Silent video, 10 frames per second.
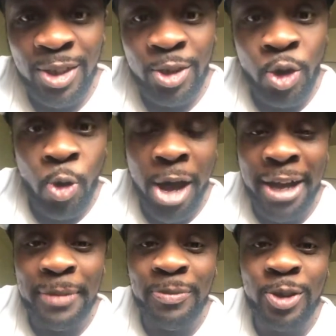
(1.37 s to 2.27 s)
Yo,
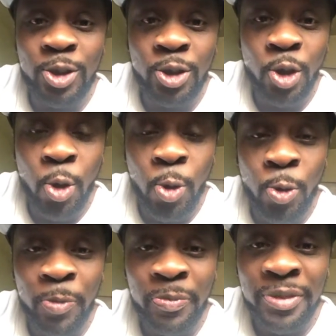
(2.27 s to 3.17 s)
I am
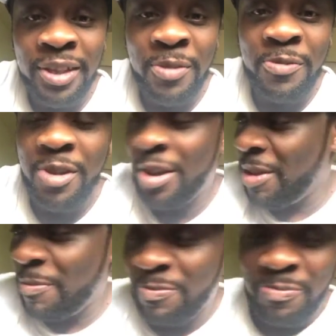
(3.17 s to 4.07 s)
so
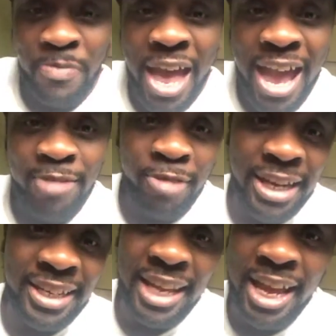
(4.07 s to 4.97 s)
mad
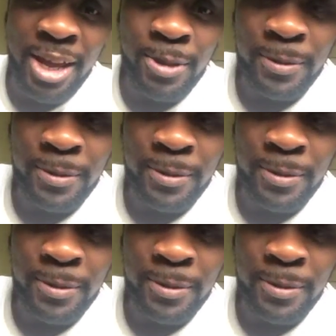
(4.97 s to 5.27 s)
right now.